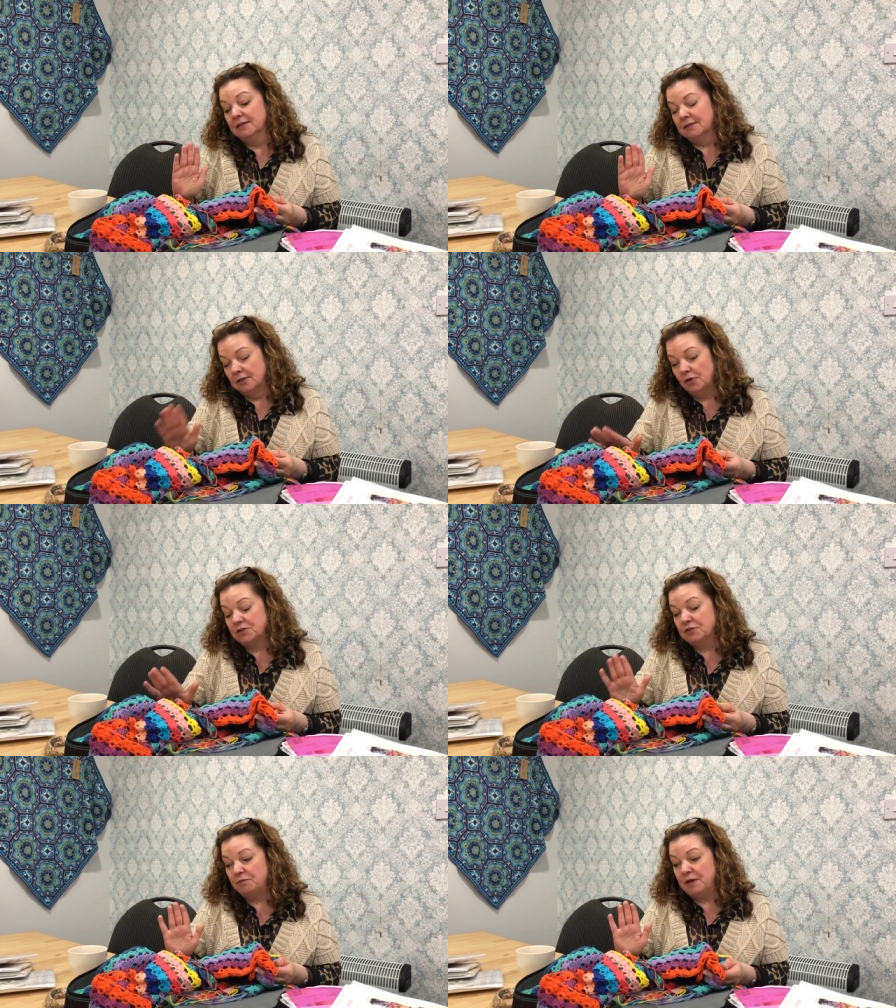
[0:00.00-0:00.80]

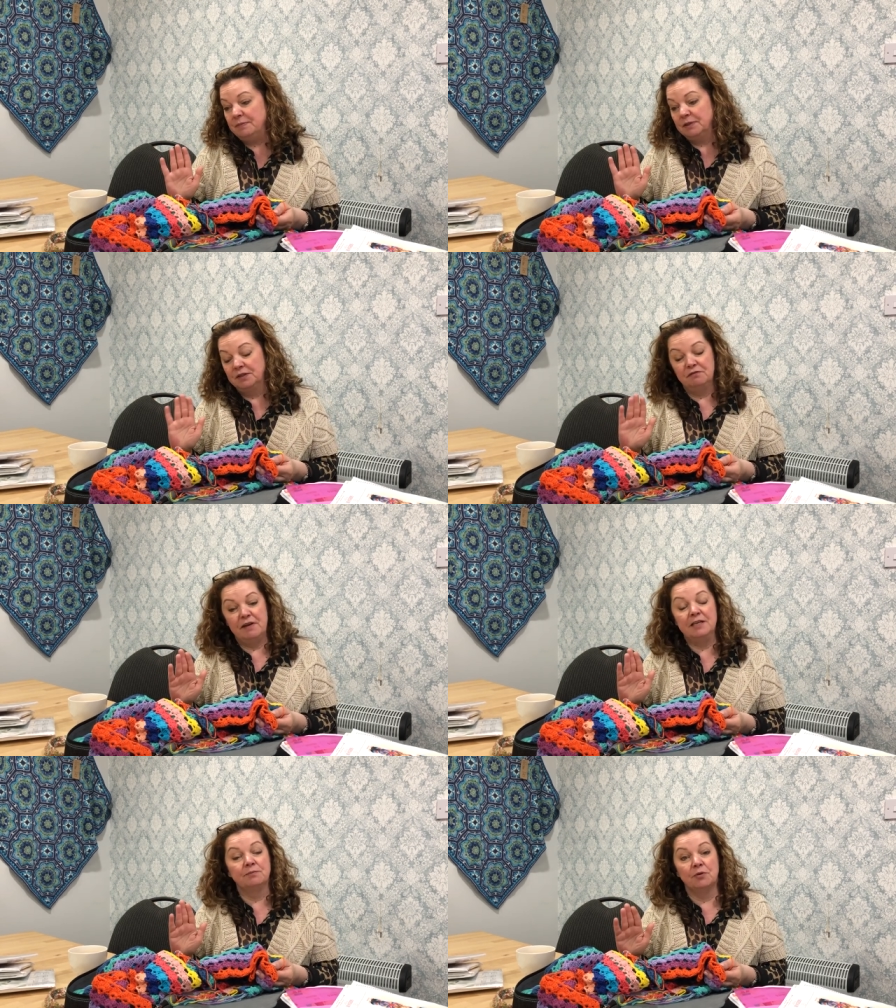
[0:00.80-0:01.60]
Lots of people in the
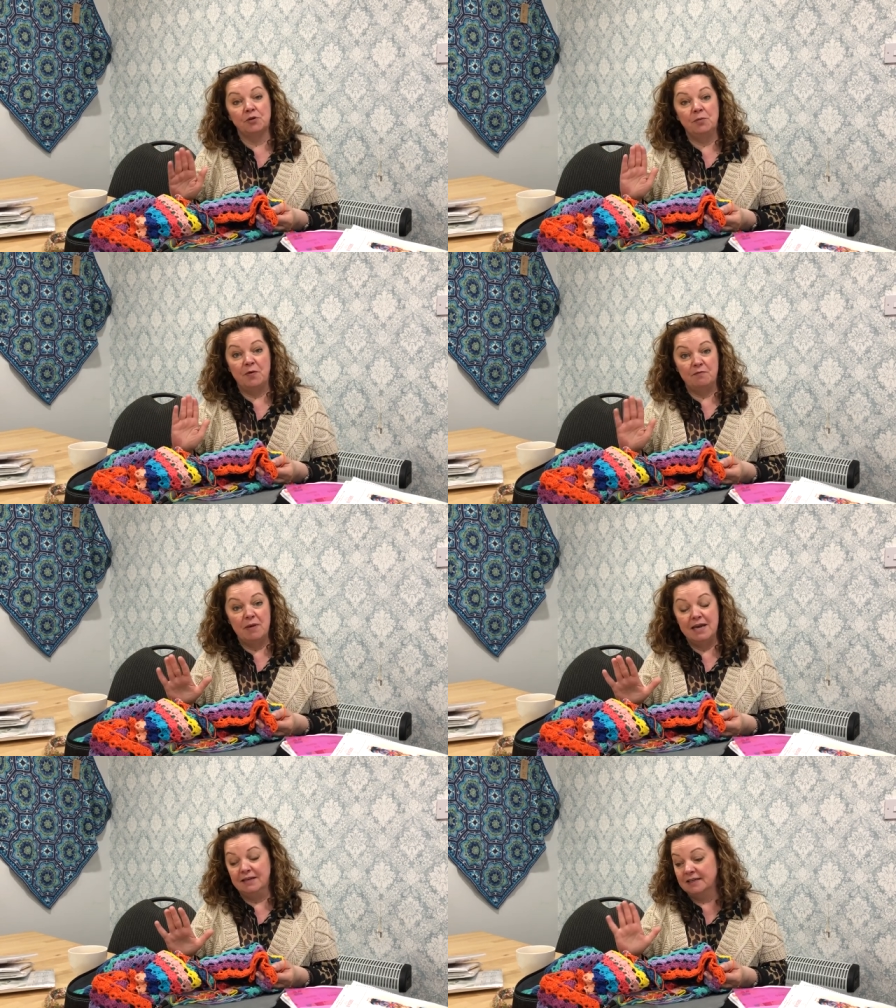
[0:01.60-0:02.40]
Facebook group have
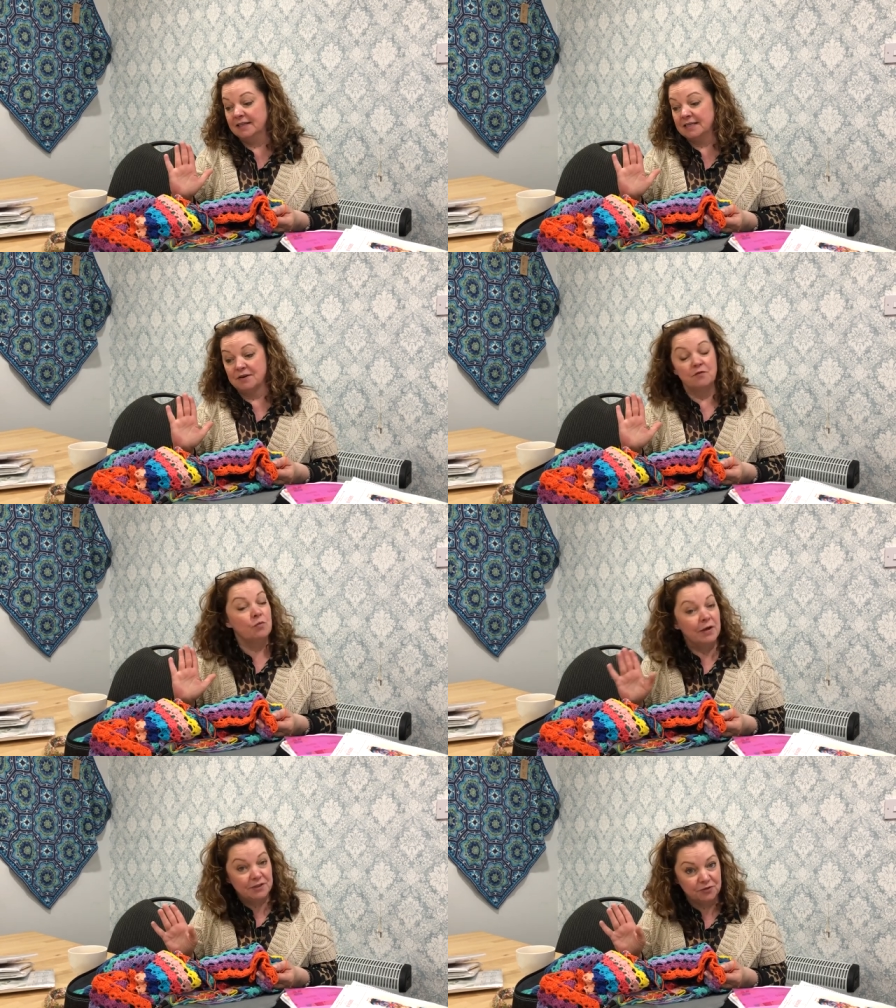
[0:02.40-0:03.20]
made it and have
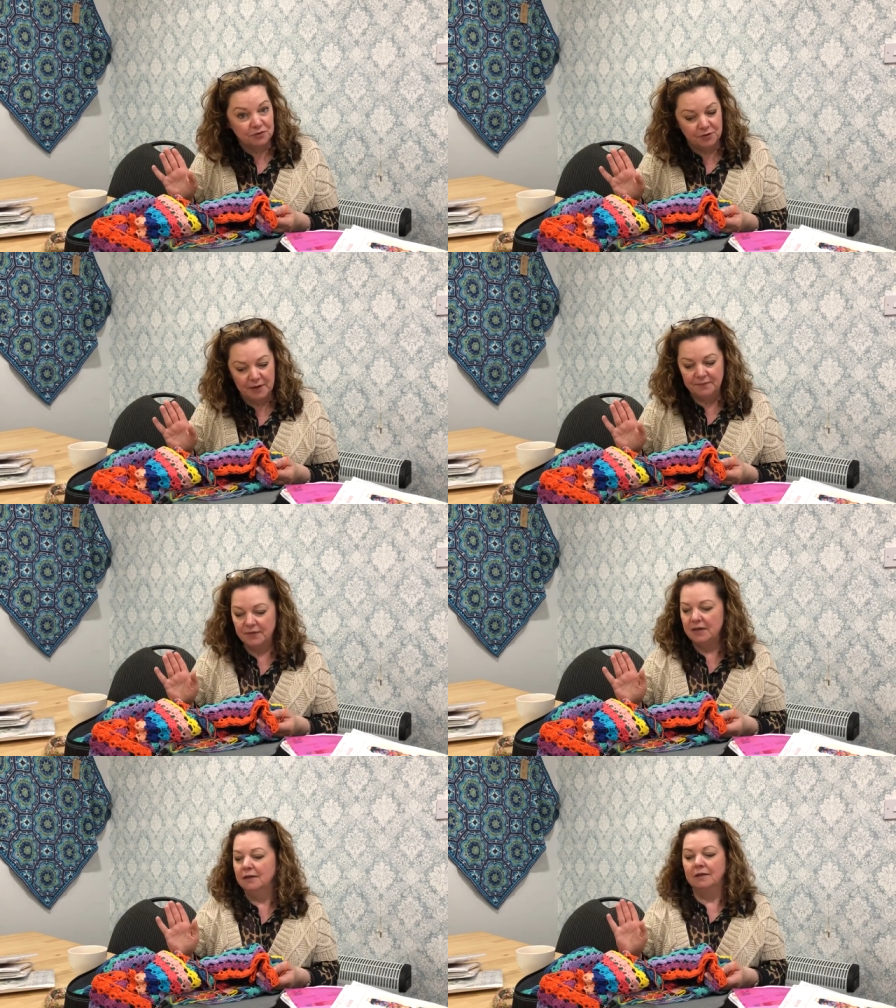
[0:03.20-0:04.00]
whizzed through it.
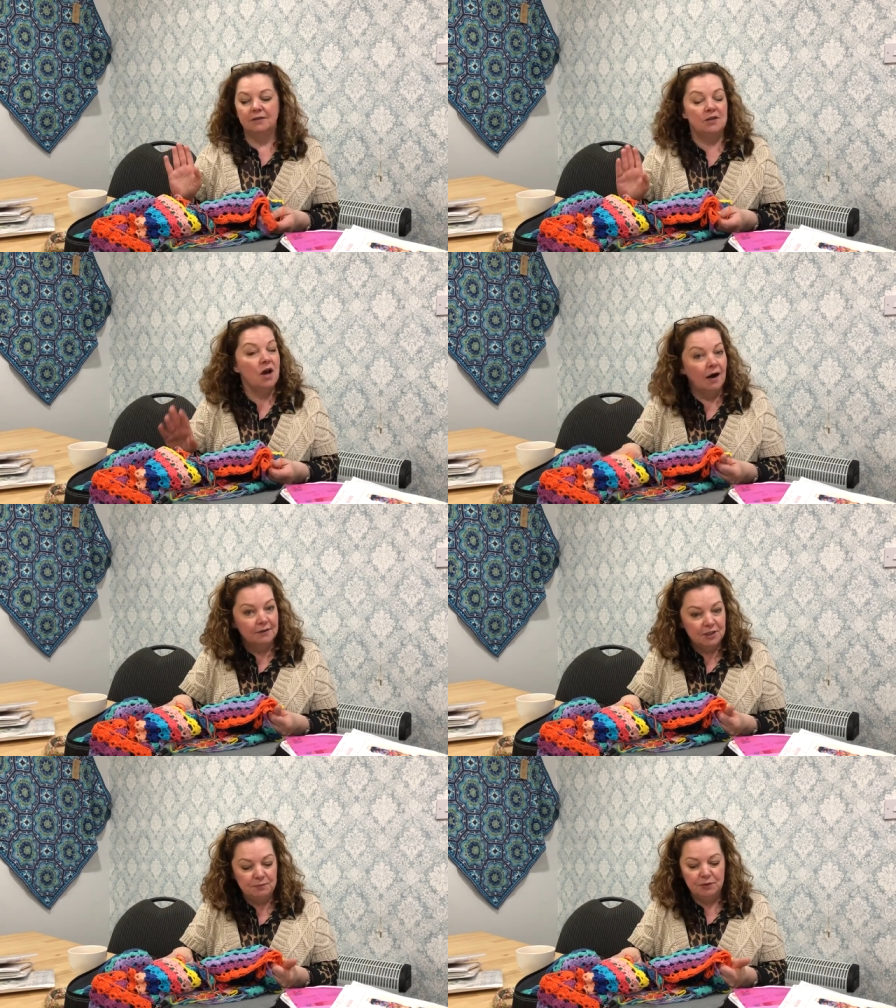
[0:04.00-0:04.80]
The
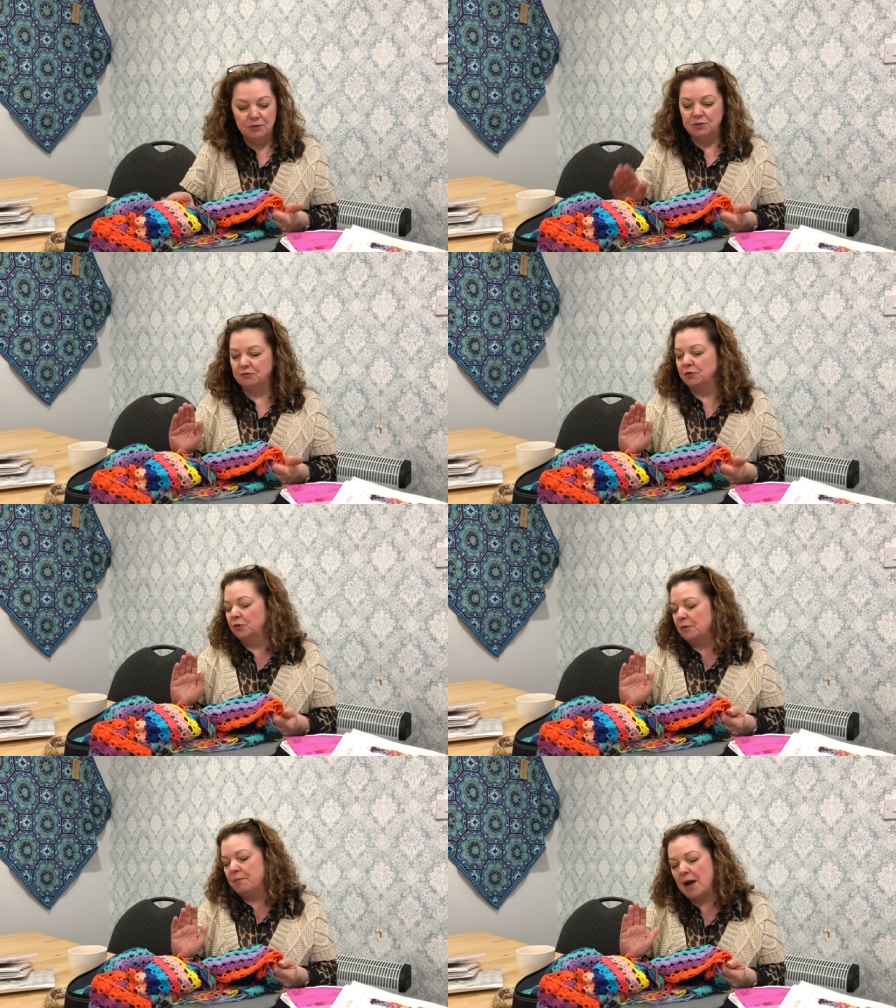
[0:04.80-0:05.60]
yarn is beautiful,
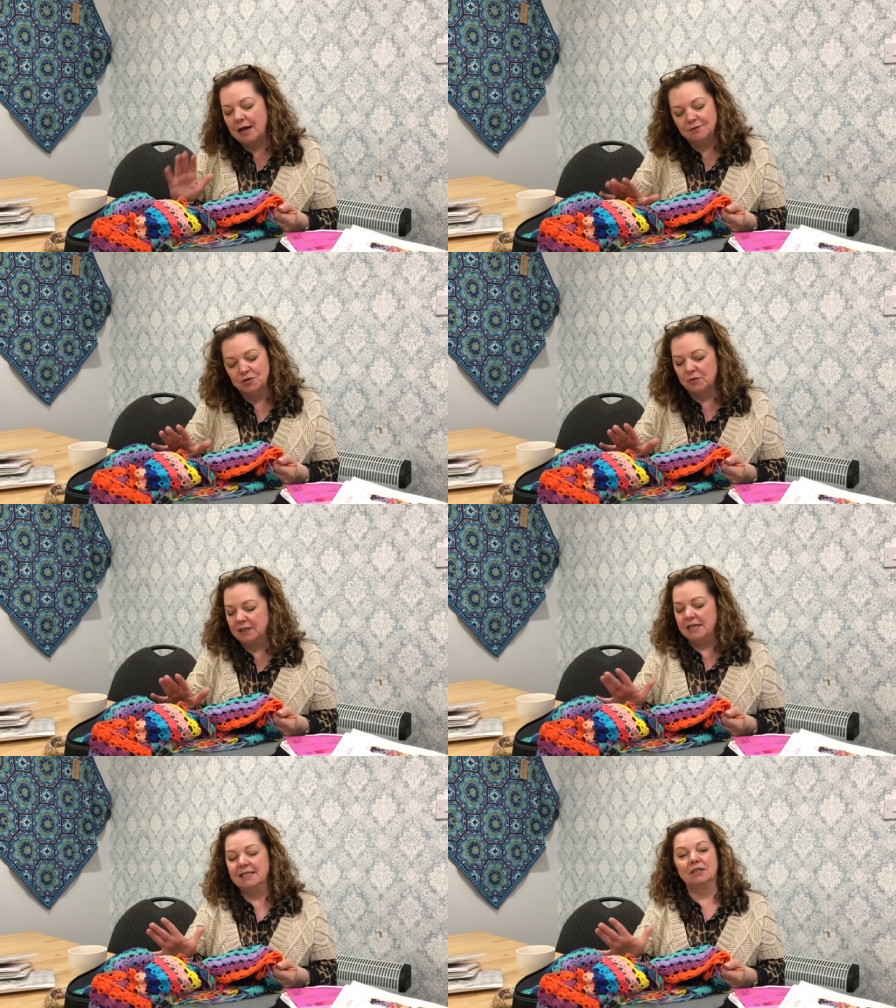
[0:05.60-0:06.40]
the pattern's
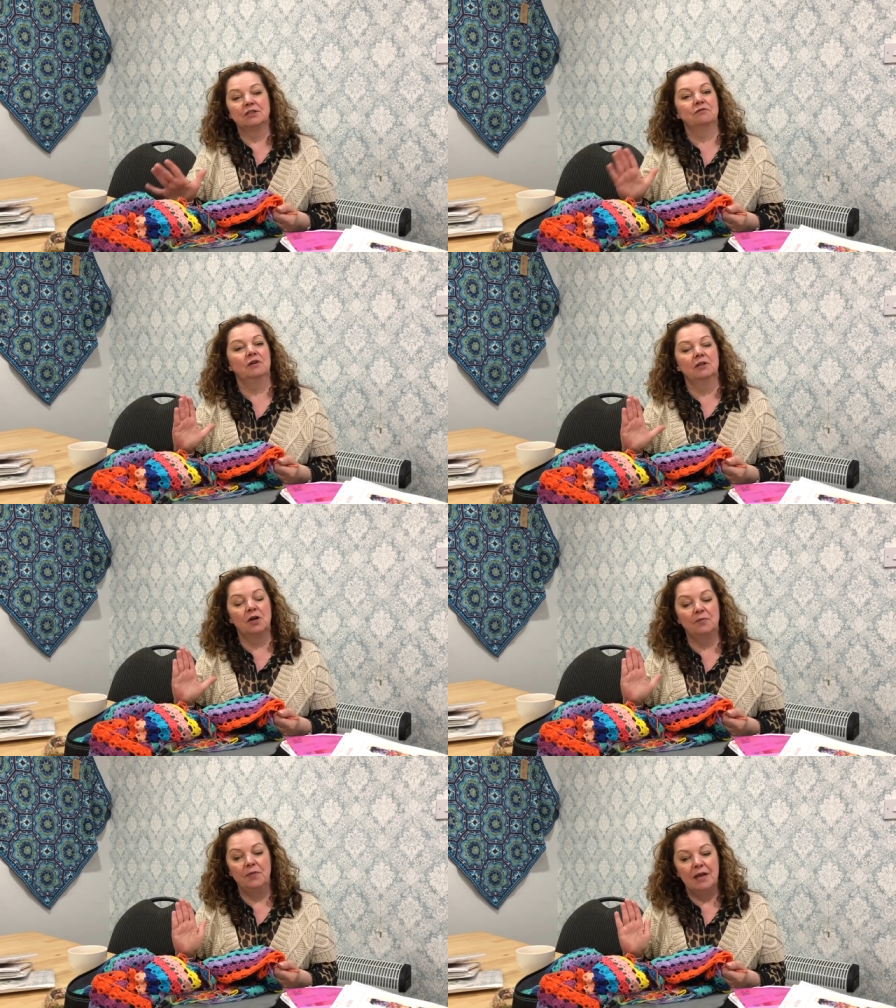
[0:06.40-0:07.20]
really easy to
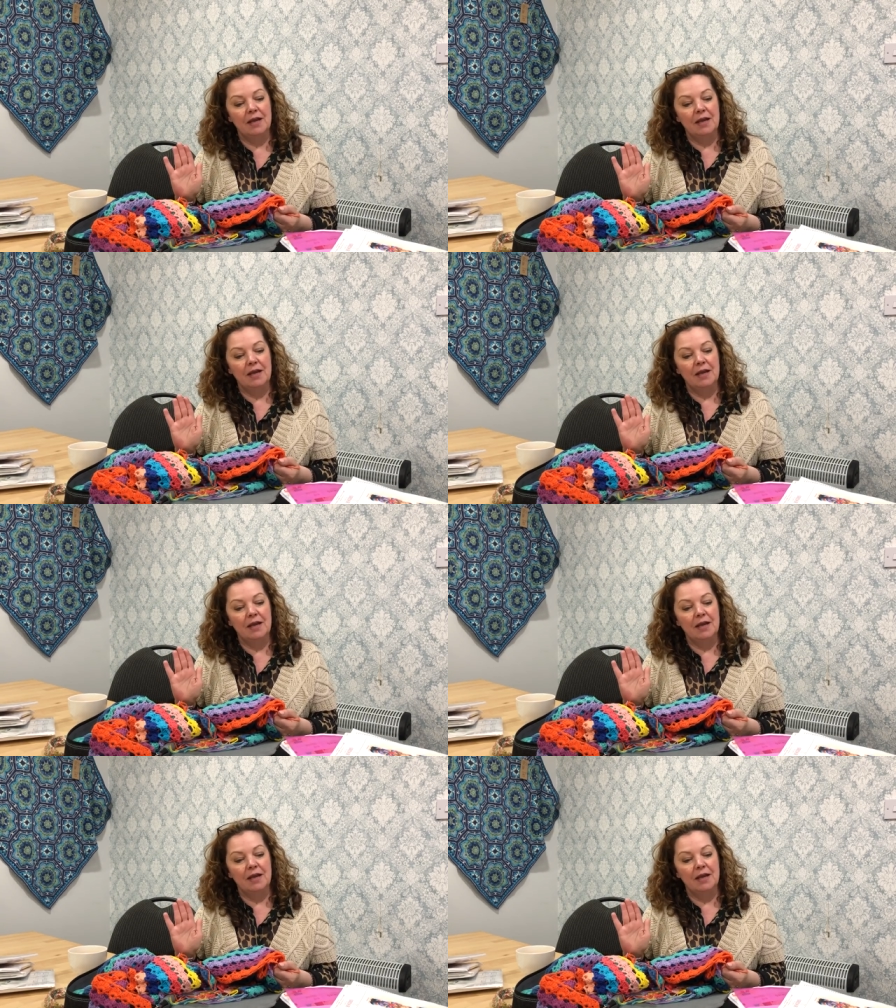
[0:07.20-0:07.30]
follow.